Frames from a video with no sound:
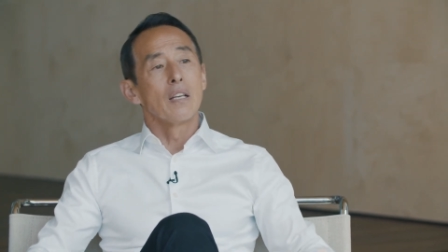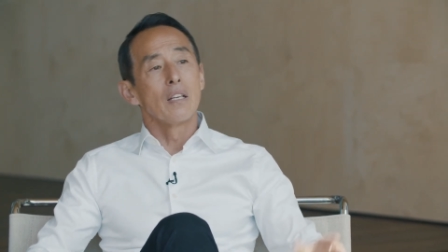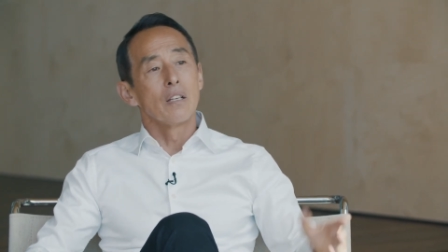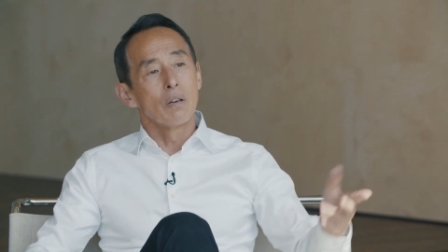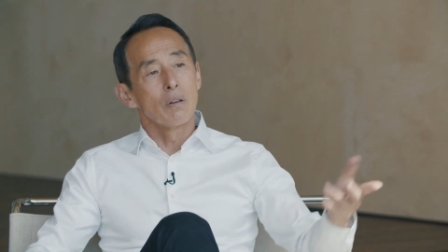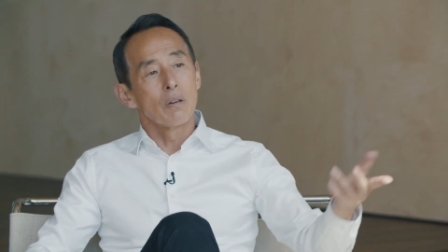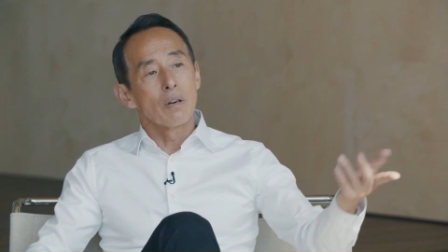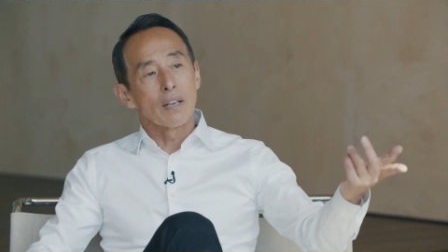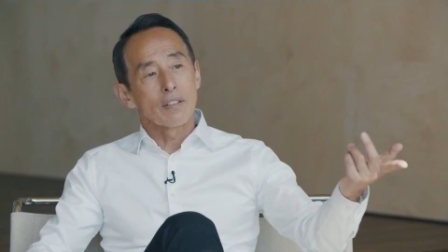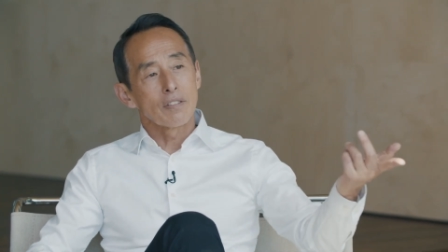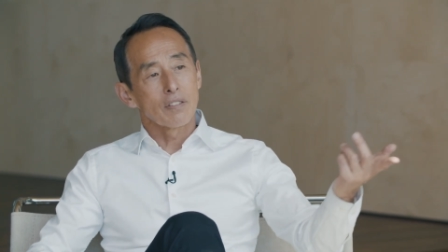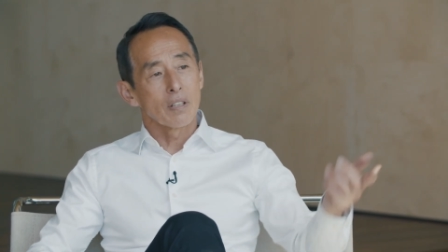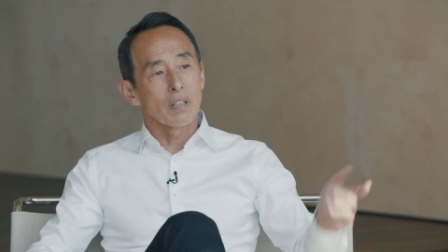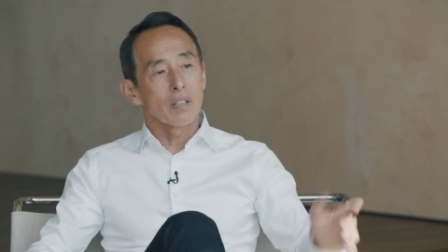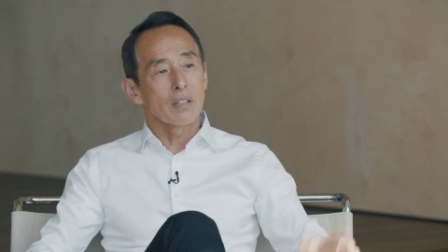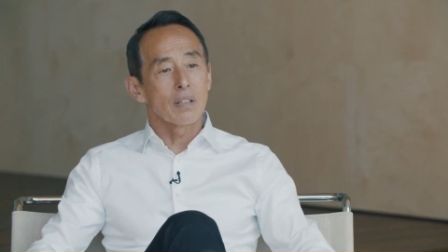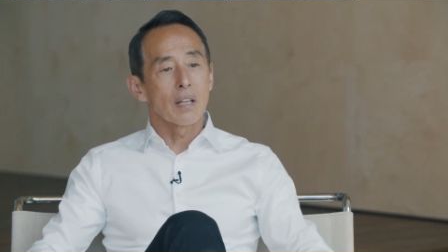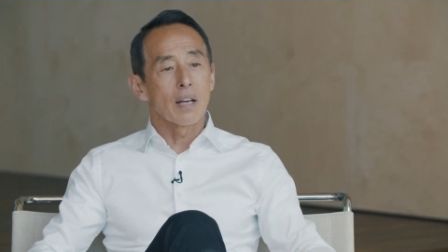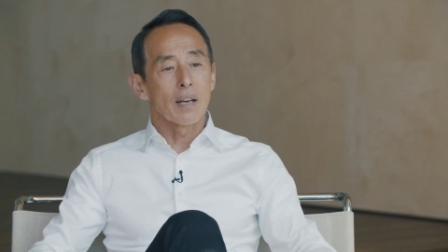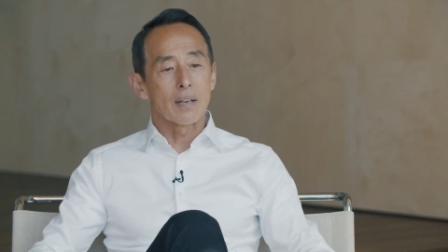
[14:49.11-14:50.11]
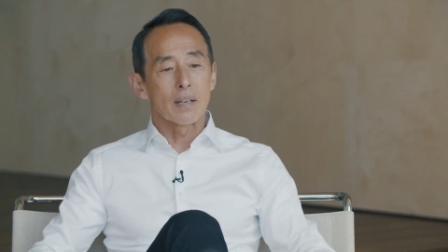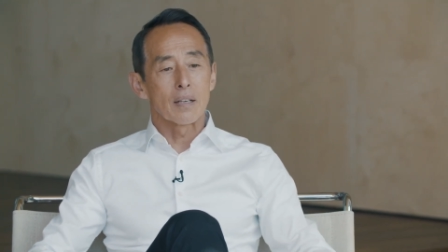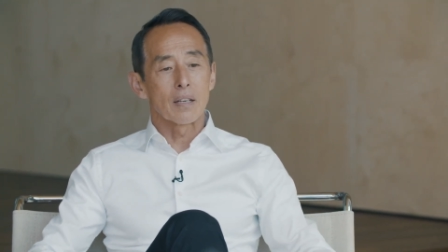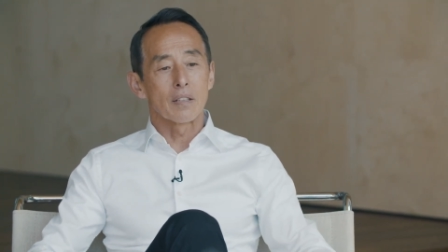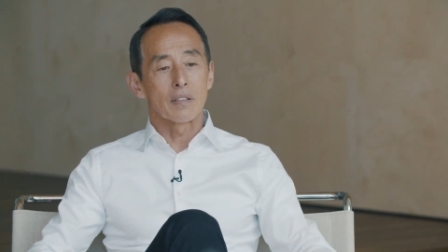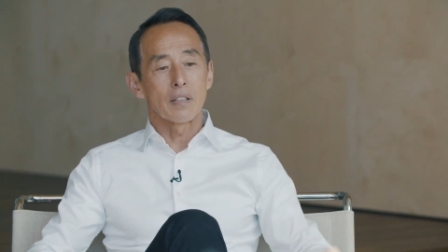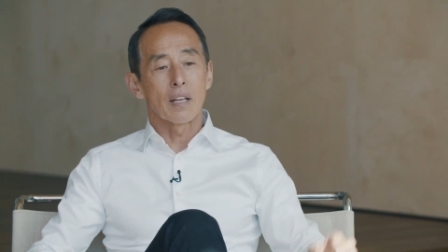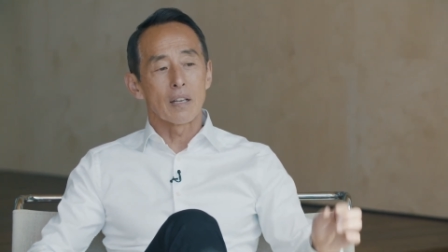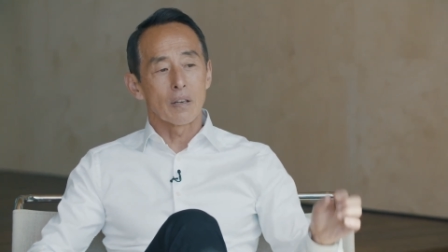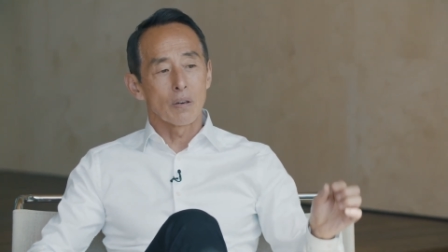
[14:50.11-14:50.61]
You know, I think that uh,
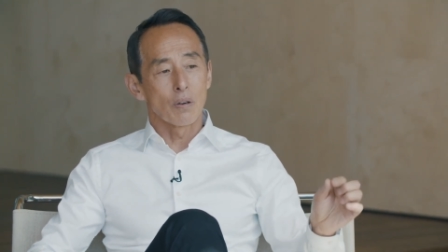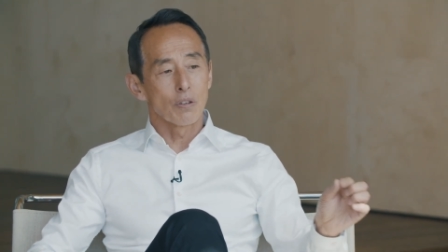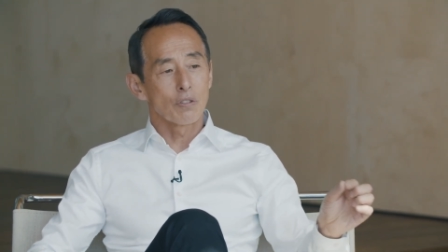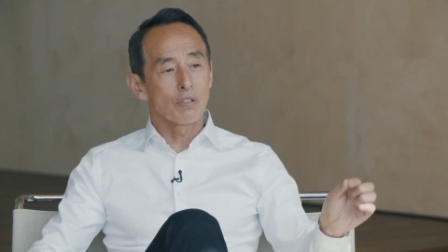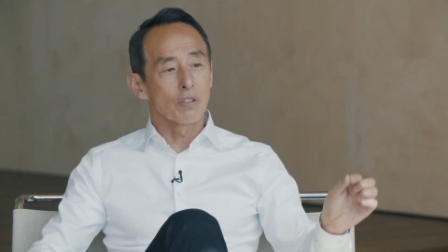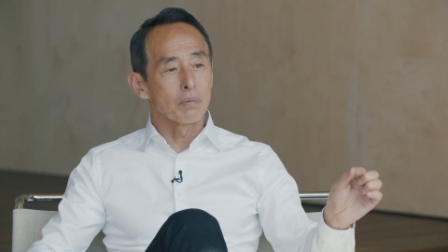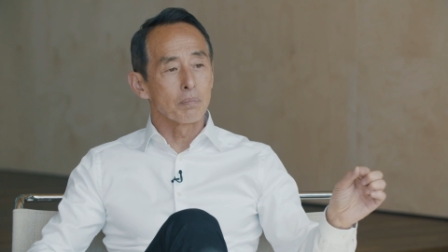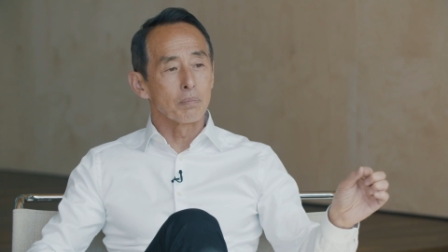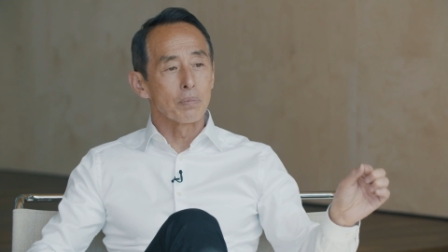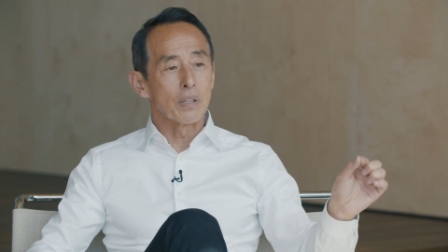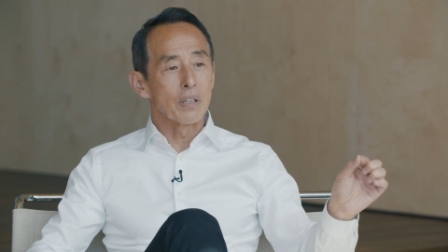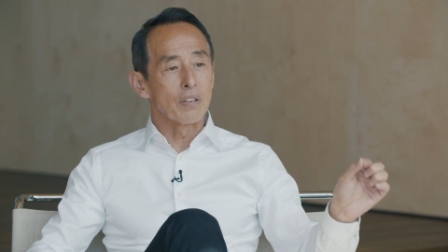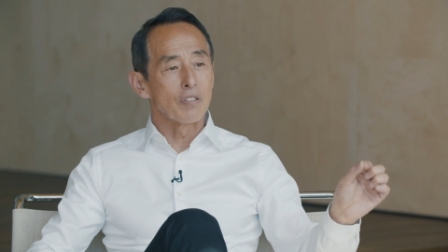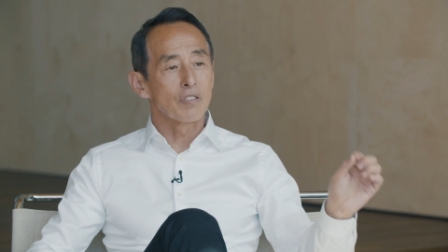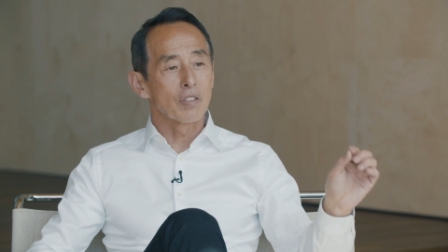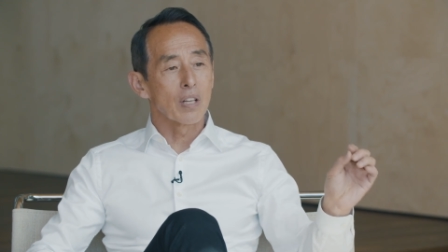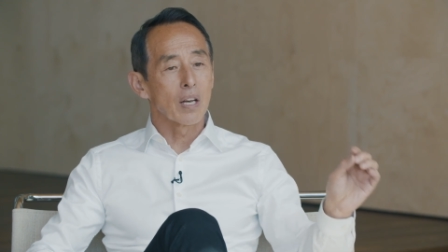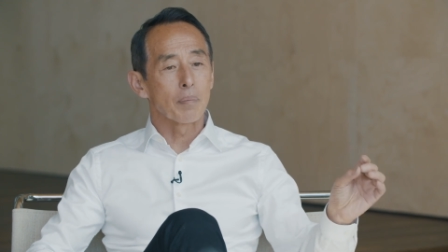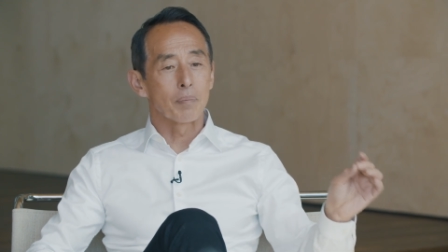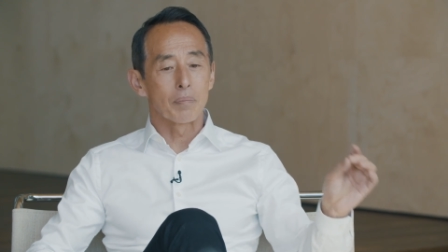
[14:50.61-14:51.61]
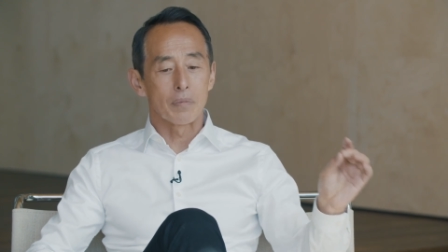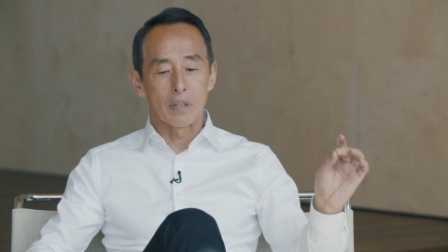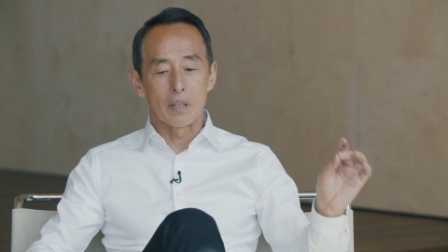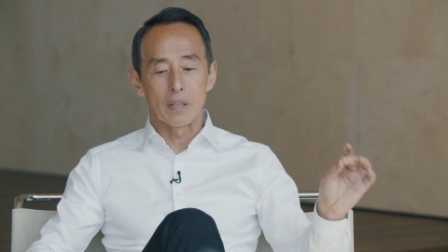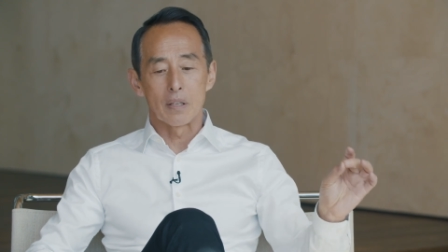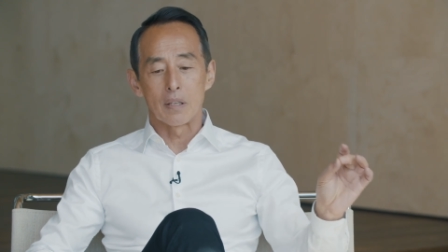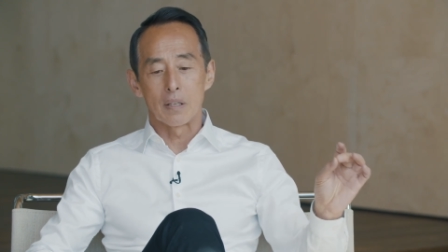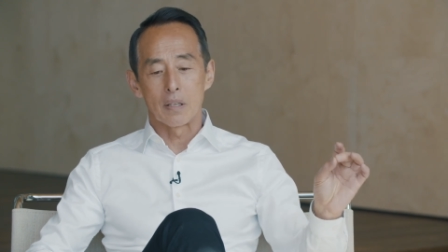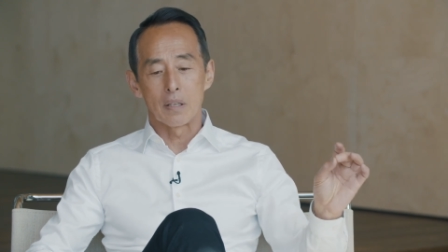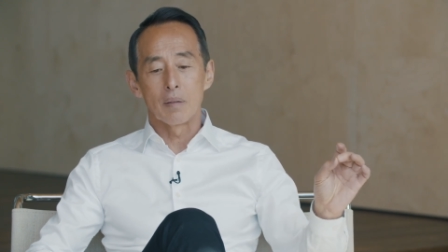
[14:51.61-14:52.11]
that also brings up
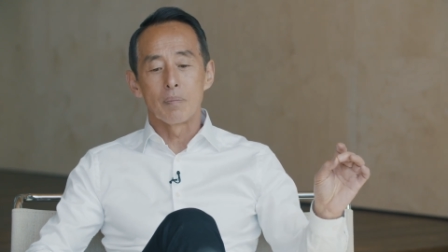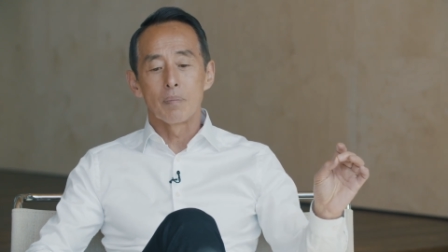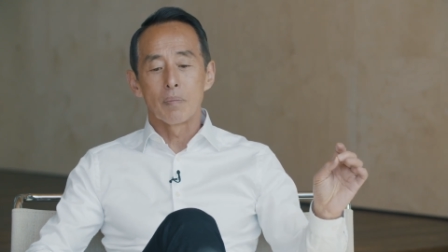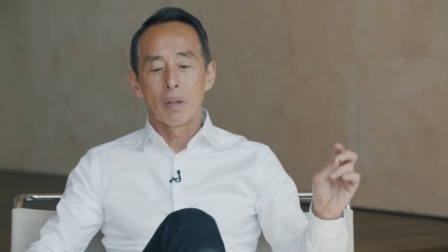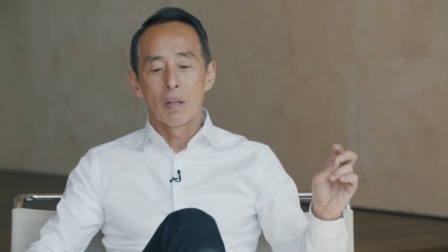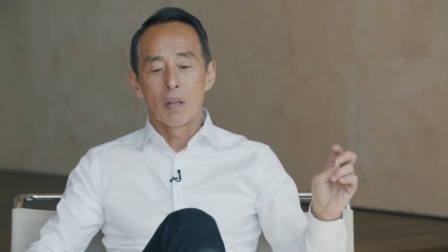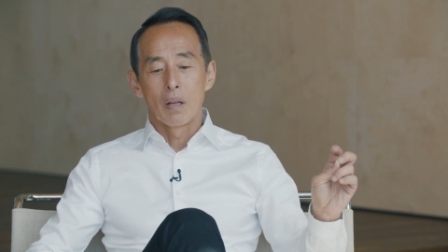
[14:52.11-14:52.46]
the